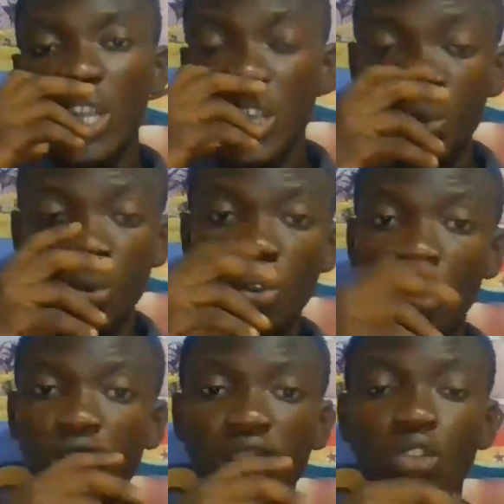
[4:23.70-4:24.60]
He will
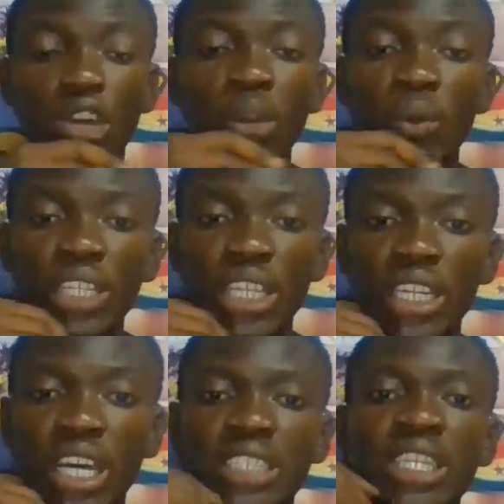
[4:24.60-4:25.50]
not tolerate
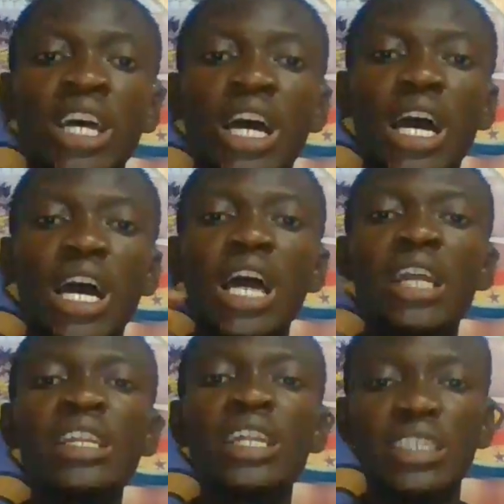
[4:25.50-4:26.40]
that. Uh,
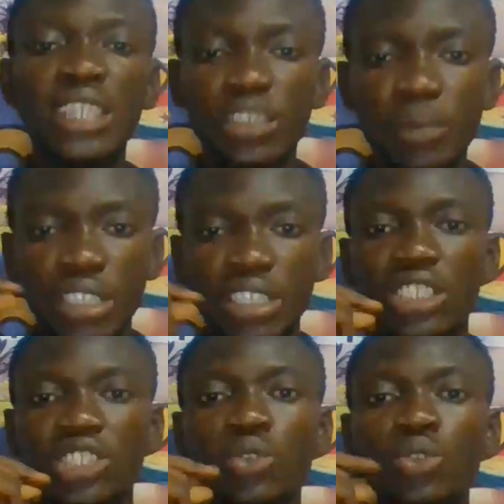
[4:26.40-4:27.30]
and in a statement
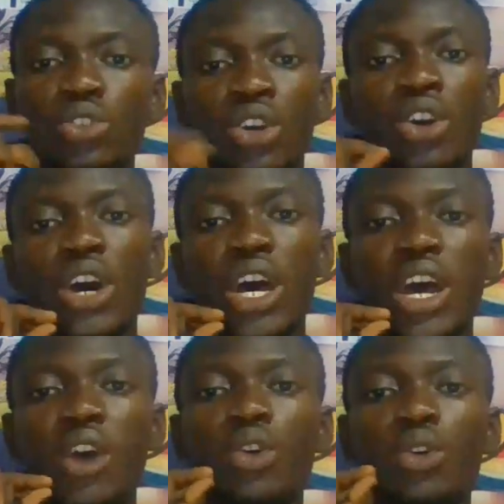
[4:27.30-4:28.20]
issued
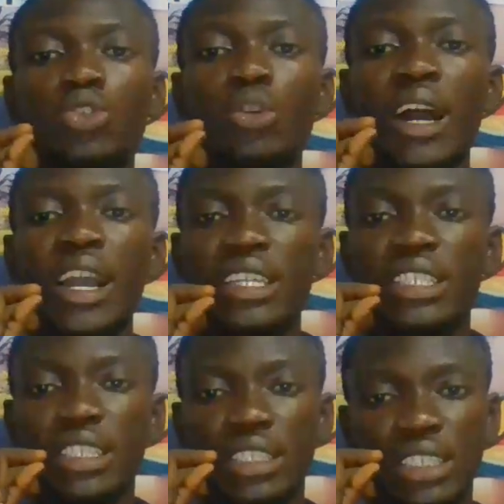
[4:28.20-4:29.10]
uh, on October
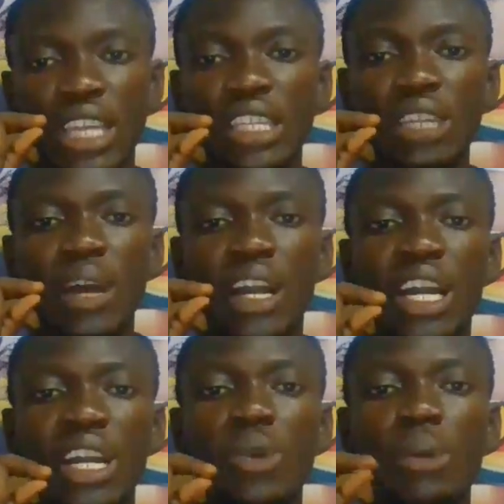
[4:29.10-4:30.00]
18, cited by
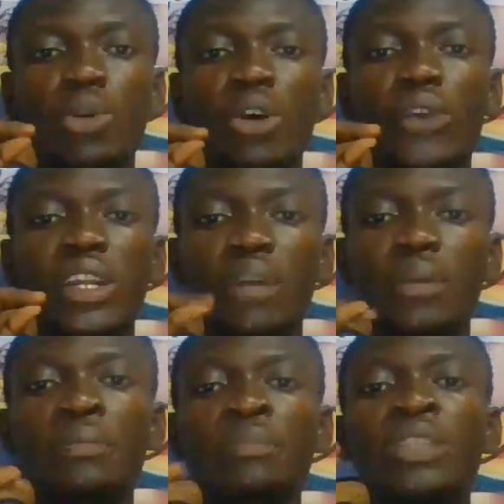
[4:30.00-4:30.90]
Ghana Web, Godfred
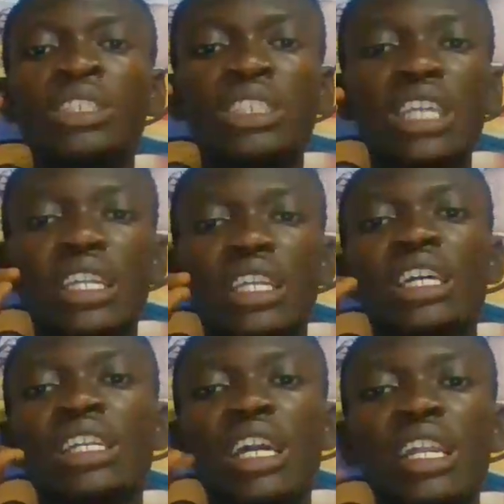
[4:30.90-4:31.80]
Dame said
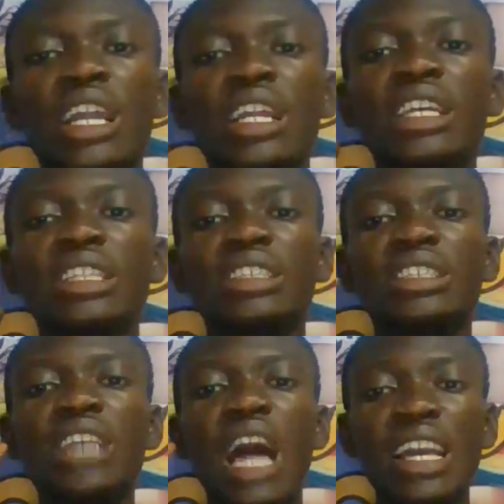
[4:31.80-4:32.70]
that the
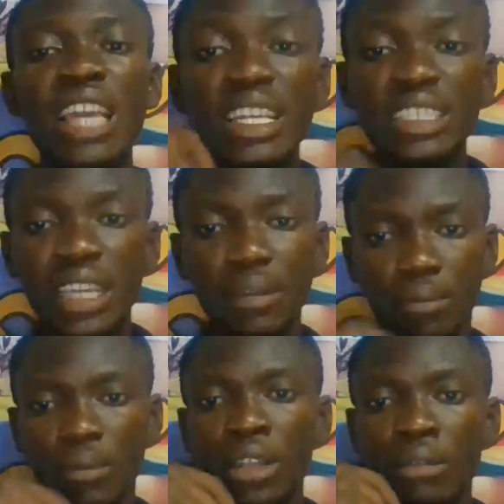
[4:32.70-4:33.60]
allegations against
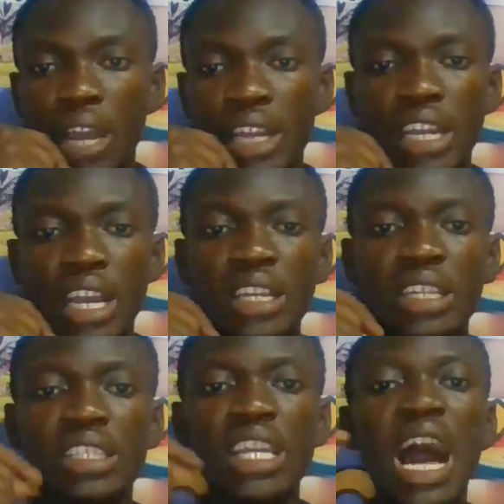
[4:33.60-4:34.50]
him by the
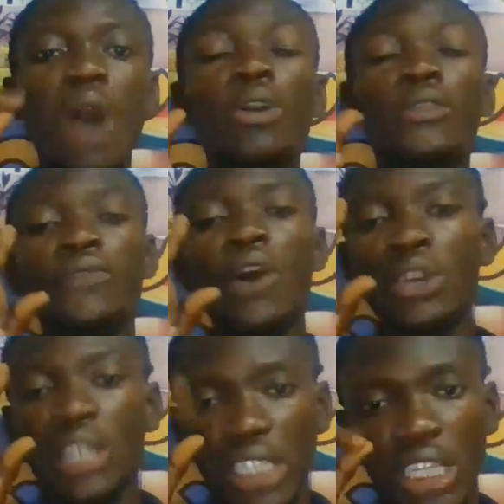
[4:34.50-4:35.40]
NDC are
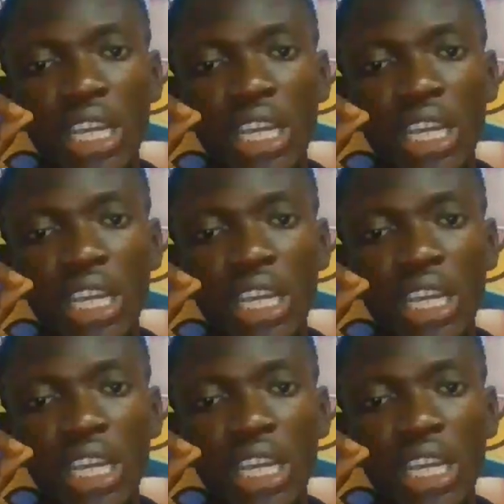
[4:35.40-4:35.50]
unfounded.